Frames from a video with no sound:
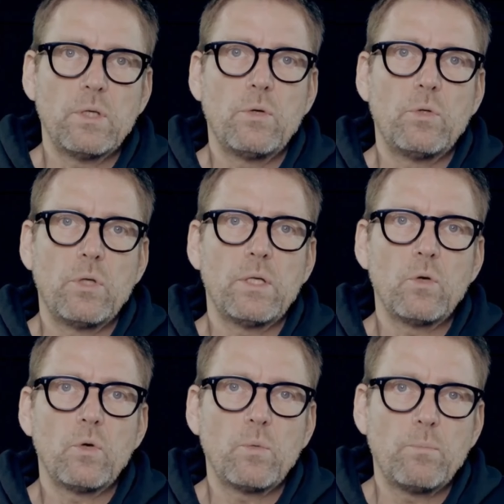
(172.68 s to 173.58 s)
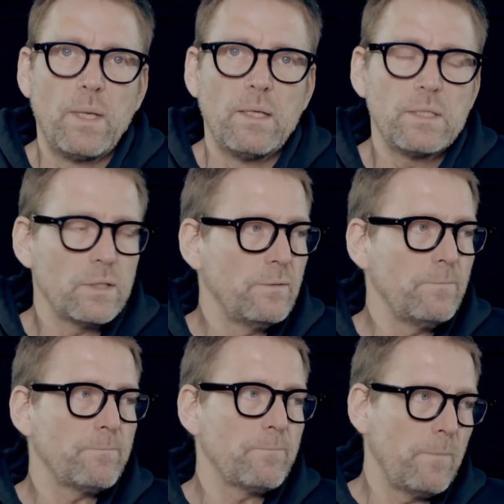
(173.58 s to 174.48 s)
are usually chrome-plated.
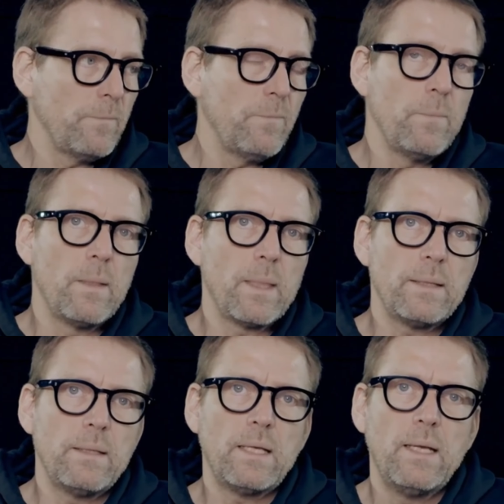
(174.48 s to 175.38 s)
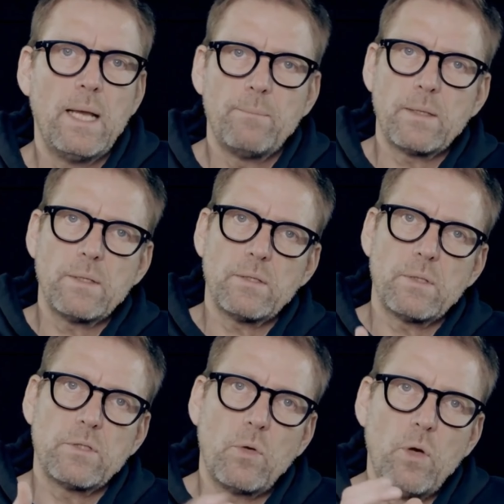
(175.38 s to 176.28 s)
And it can happen that
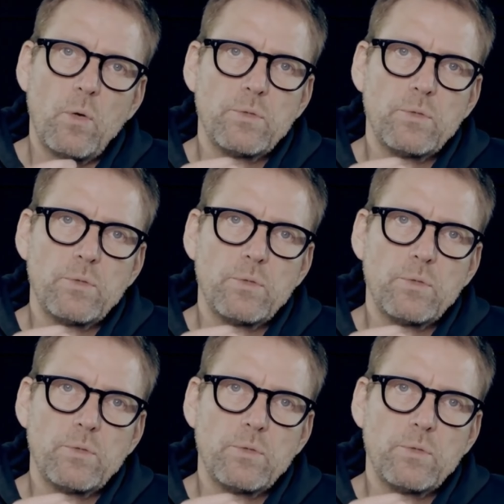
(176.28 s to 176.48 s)
this chrome